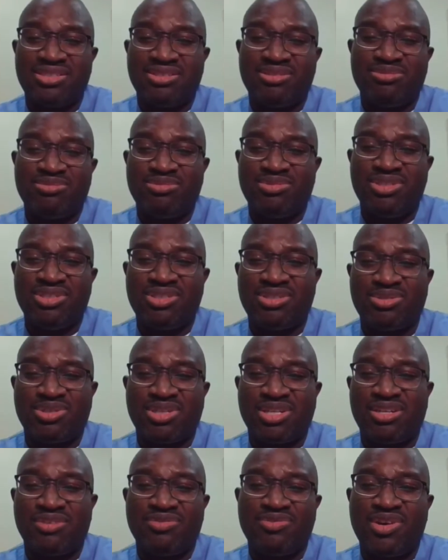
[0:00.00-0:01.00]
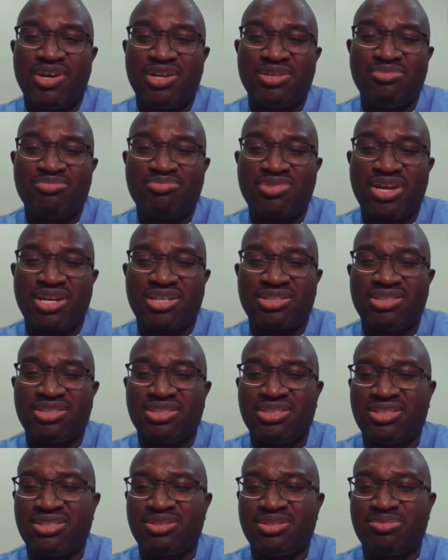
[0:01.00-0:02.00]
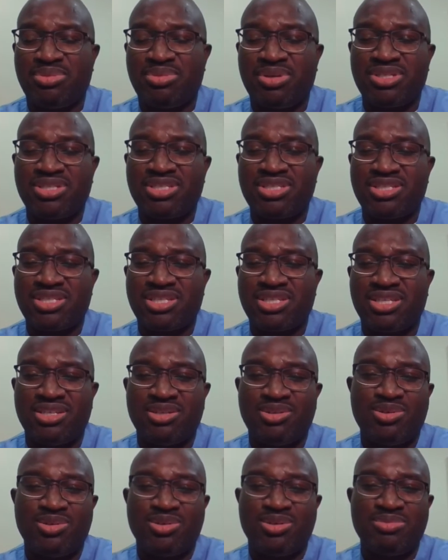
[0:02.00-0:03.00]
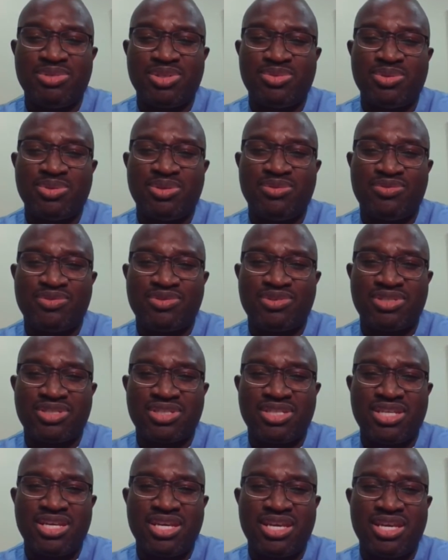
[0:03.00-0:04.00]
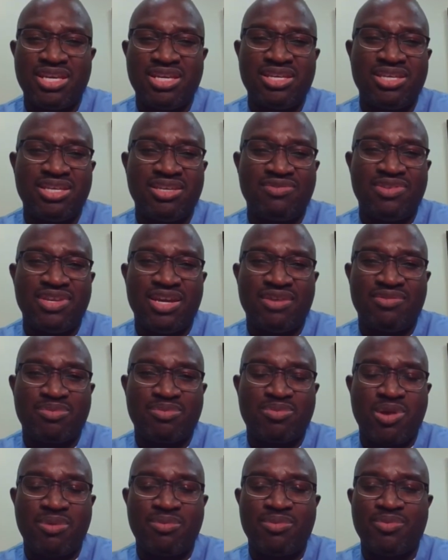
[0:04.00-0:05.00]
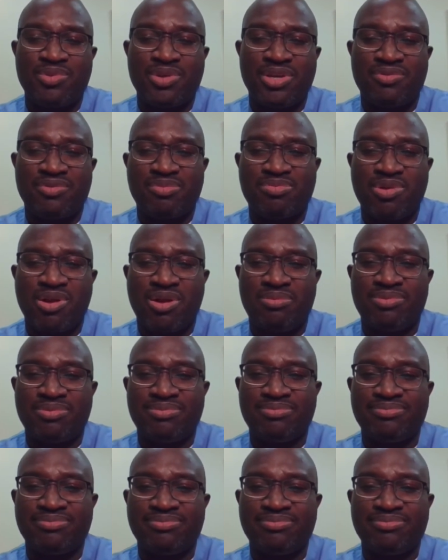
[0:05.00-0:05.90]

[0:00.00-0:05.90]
We are not a volume practice. Our patients can get a hold of me 24 hours a day. If they have a problem, we have a problem.